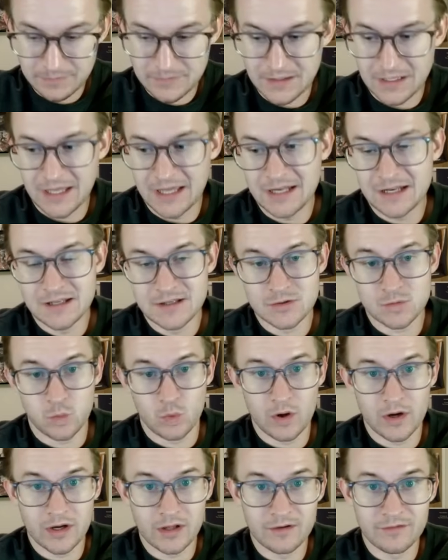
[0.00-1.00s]
it is
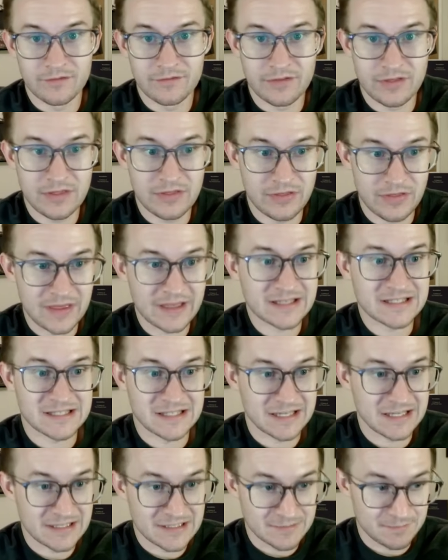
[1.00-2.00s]
one of the things that
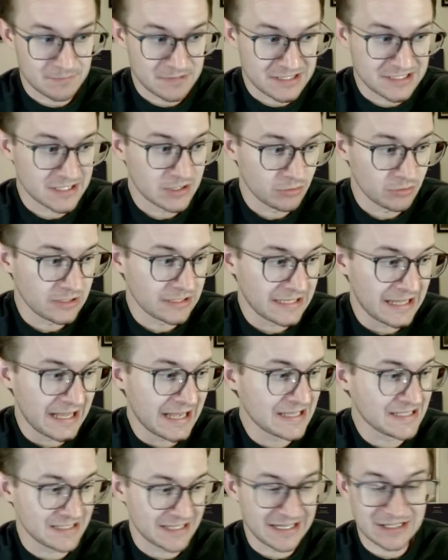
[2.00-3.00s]
is
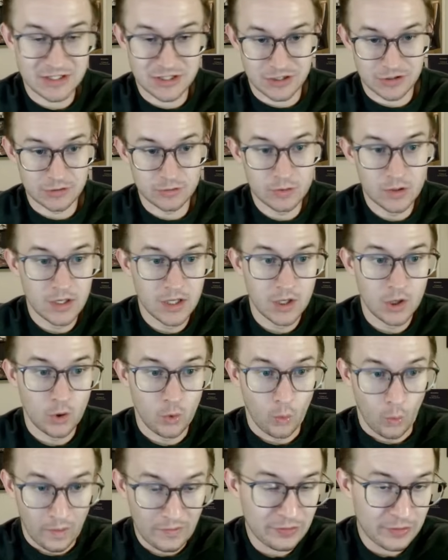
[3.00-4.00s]
materializing into
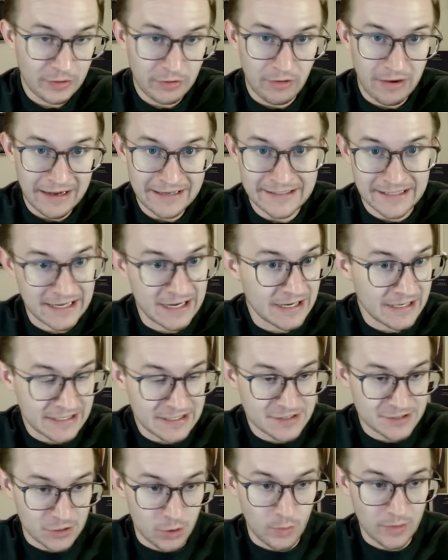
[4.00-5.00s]
what their identity
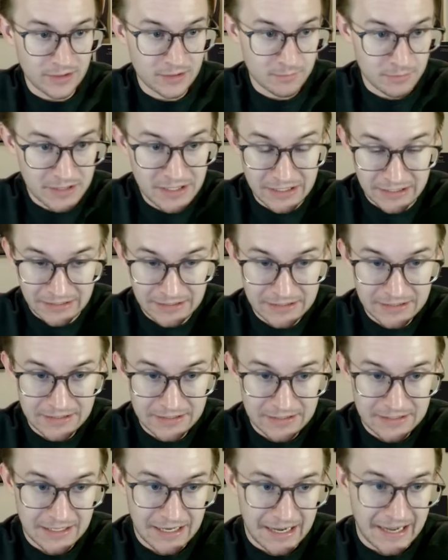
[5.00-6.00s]
is going to be.
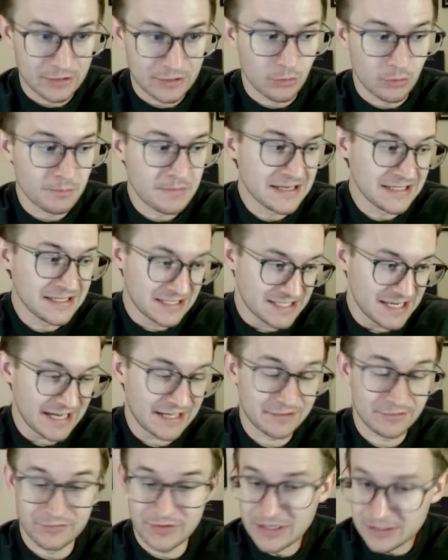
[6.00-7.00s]
I don't mean to take
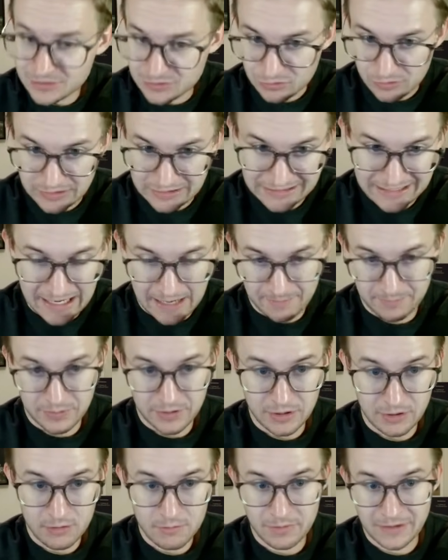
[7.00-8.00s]
a victory lap
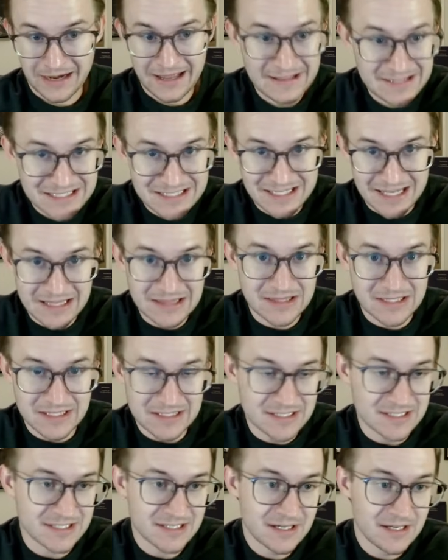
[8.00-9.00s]
here, but I said
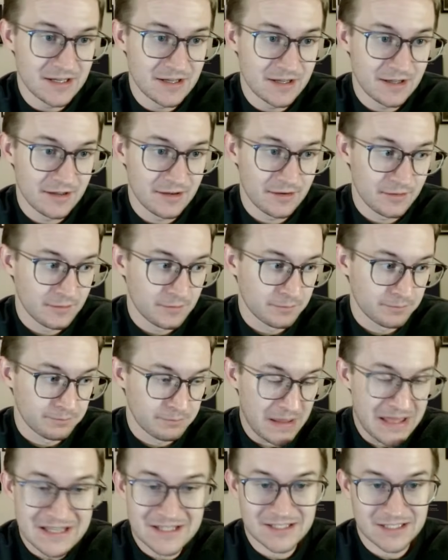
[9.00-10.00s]
this
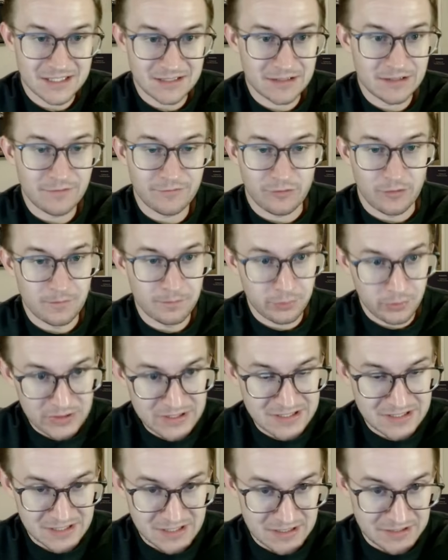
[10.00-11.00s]
basically from
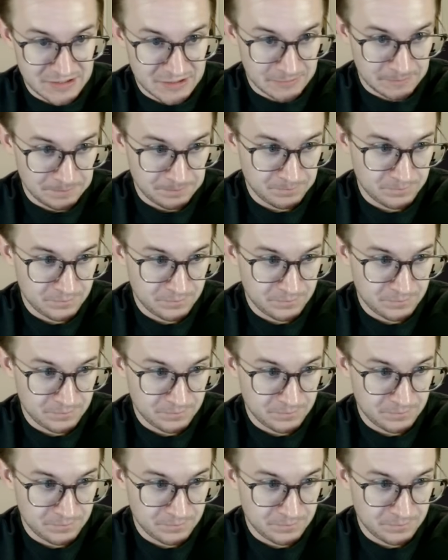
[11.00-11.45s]
preseason.